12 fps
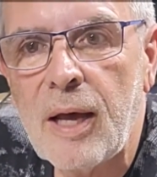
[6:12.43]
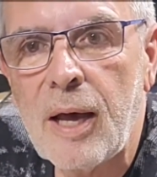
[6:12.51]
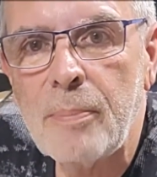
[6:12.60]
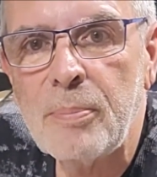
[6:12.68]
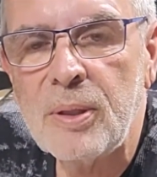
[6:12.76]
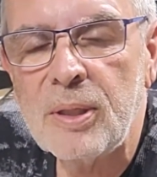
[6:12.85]

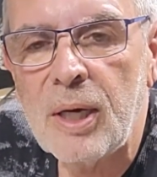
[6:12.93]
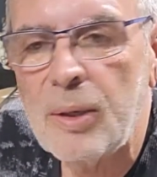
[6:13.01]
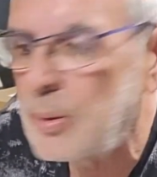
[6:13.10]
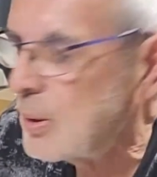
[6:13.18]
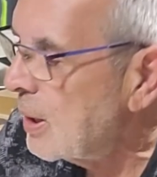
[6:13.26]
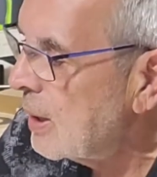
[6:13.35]
up and
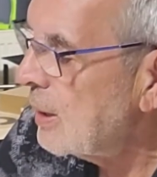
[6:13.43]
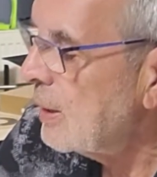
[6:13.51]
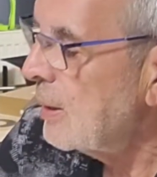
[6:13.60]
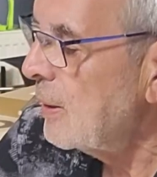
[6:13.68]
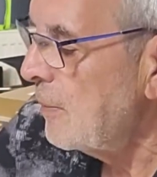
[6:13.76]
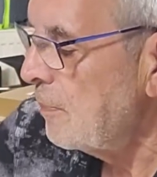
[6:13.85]
down.
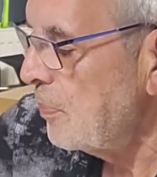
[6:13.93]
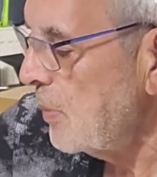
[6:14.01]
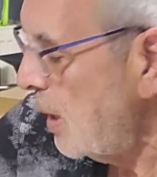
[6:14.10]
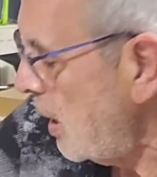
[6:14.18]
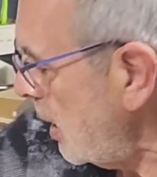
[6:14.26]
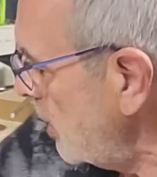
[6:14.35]

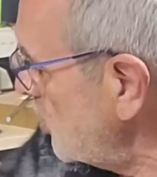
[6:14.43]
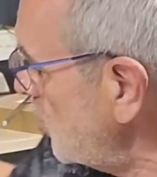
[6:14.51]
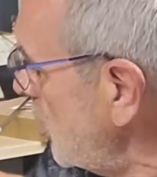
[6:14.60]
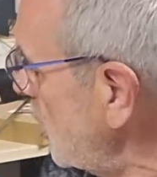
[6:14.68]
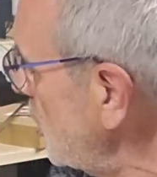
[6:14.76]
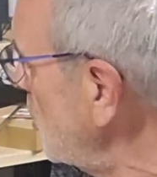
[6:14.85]
And
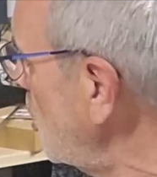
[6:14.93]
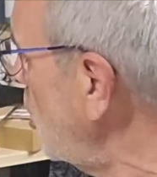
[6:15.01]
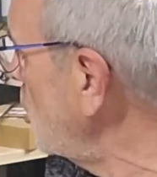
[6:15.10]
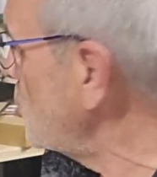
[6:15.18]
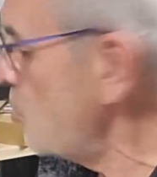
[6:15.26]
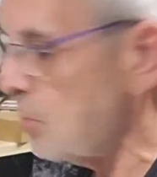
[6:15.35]
you can
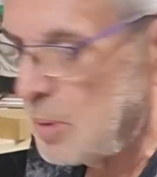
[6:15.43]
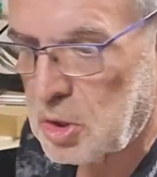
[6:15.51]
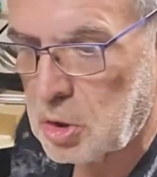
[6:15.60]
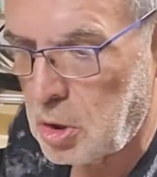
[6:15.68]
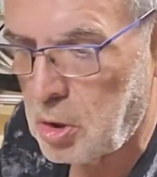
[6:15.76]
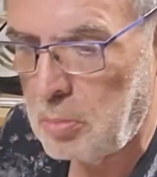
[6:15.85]
also
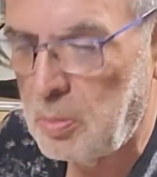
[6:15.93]
measure